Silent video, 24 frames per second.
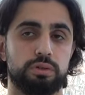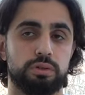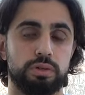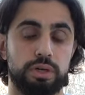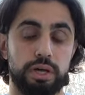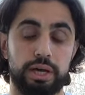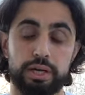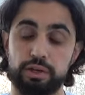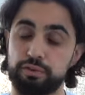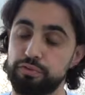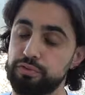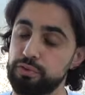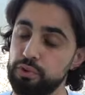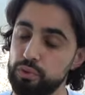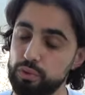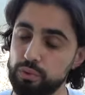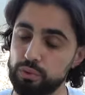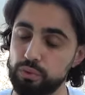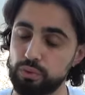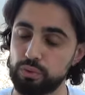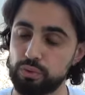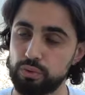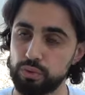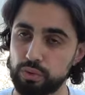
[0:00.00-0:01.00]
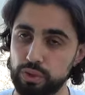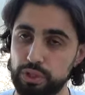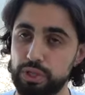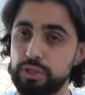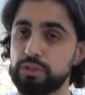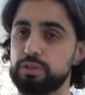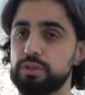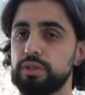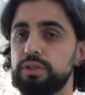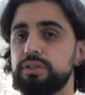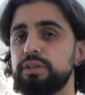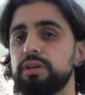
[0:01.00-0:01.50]
And if you look
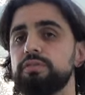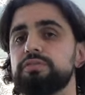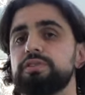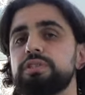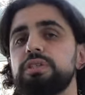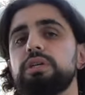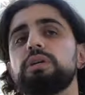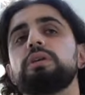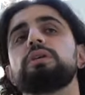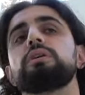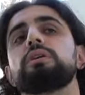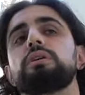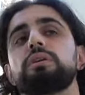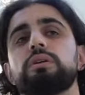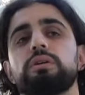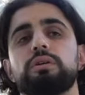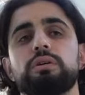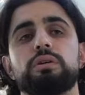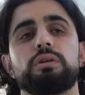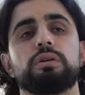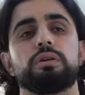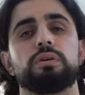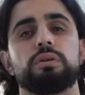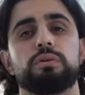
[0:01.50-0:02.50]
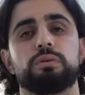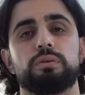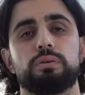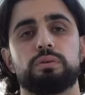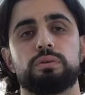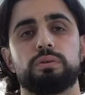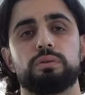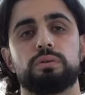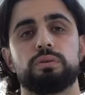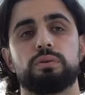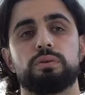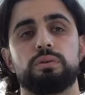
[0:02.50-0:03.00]
into the tafsir,
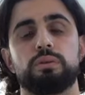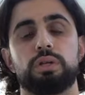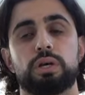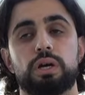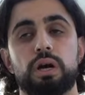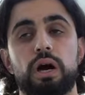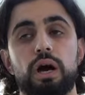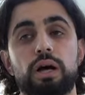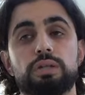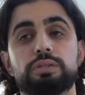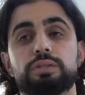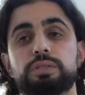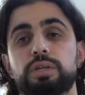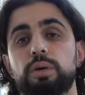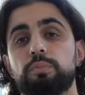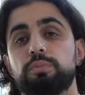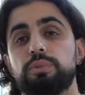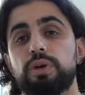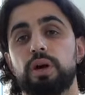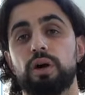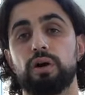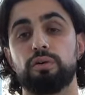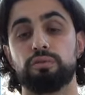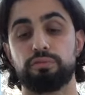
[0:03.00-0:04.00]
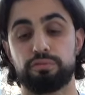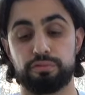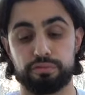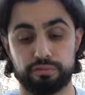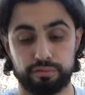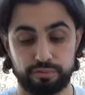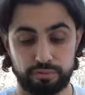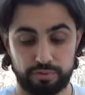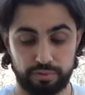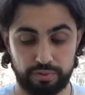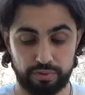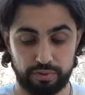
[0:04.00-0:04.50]
the concept of
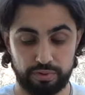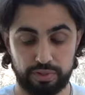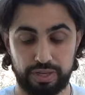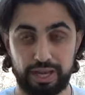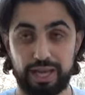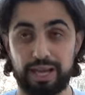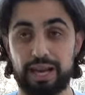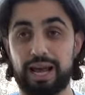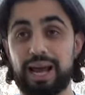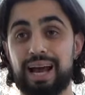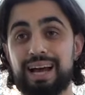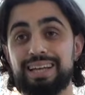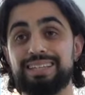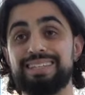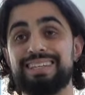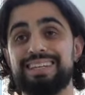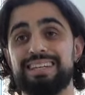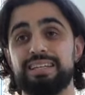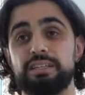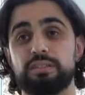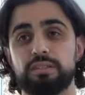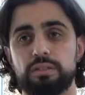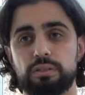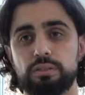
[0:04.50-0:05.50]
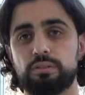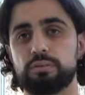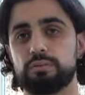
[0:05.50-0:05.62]
al hadid.